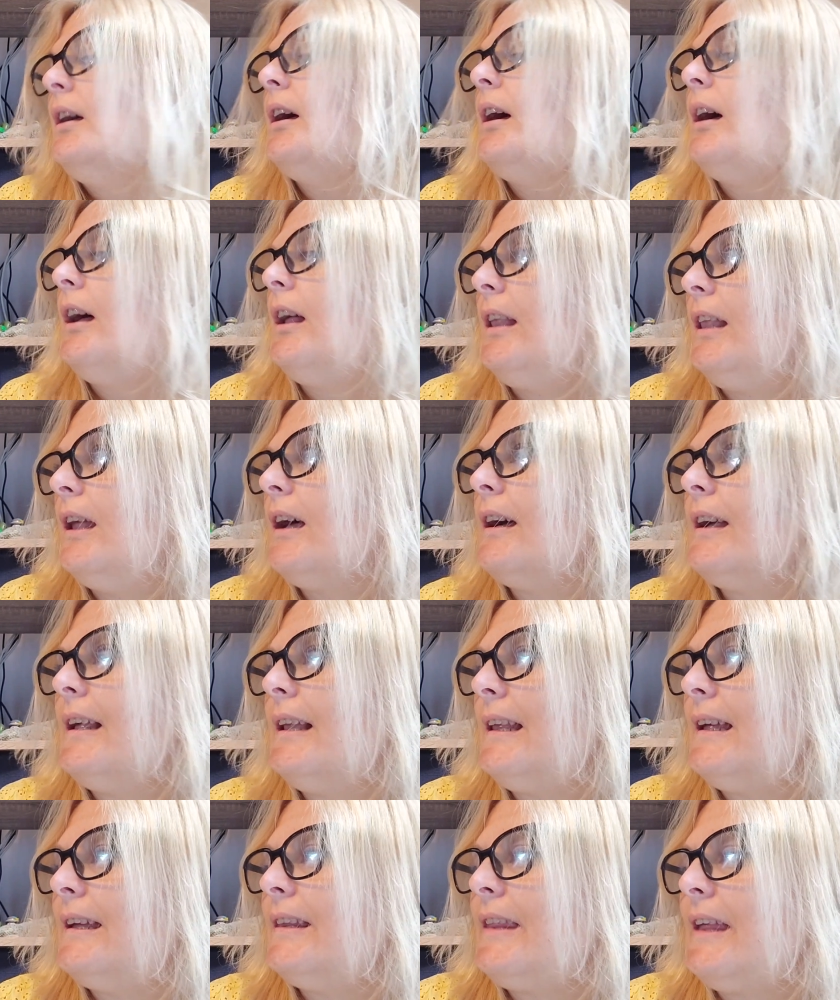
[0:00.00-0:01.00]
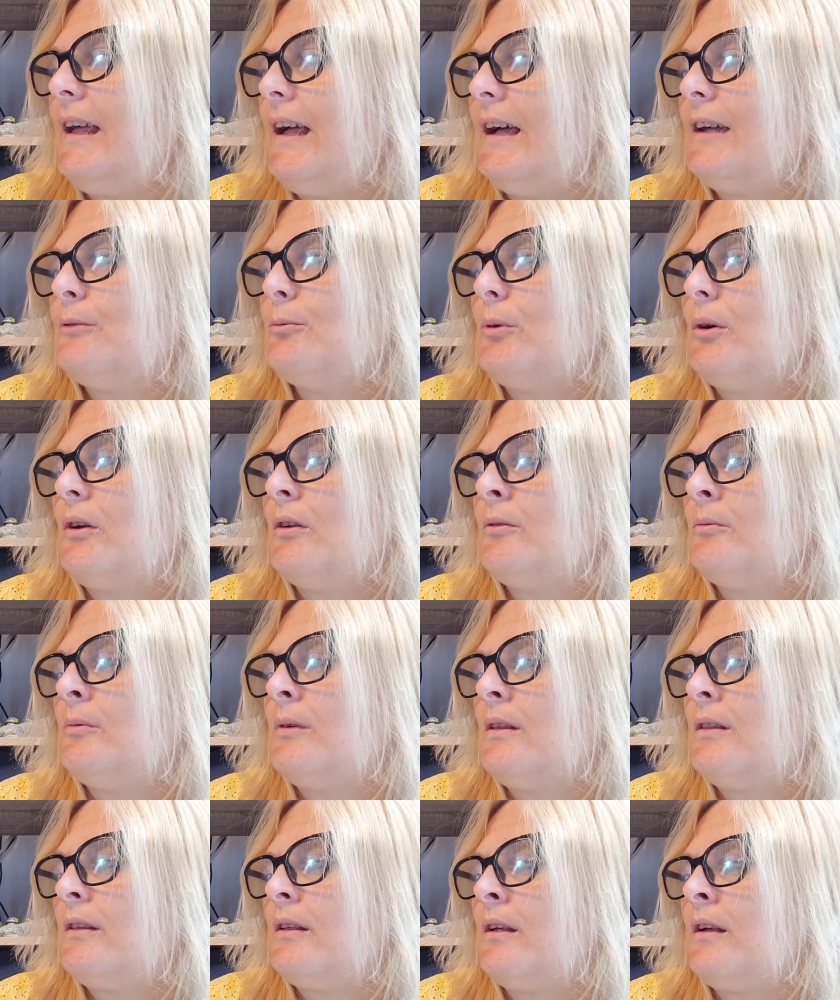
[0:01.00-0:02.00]
uh, luckily, they had one
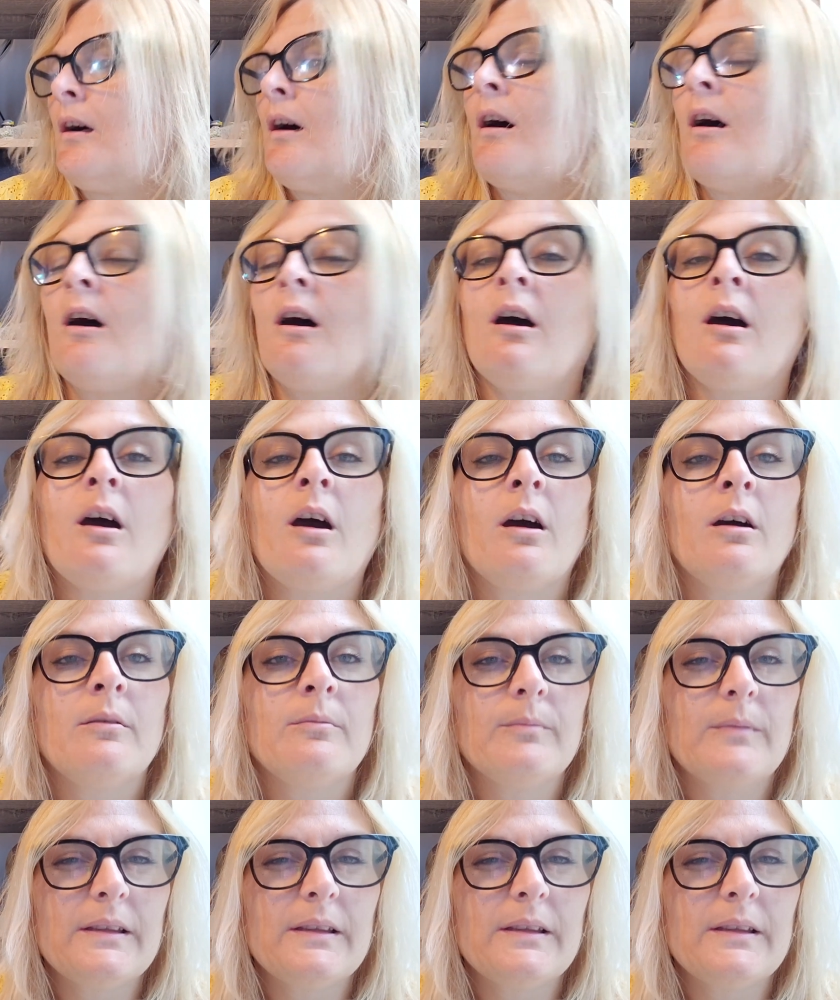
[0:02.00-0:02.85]
with a R.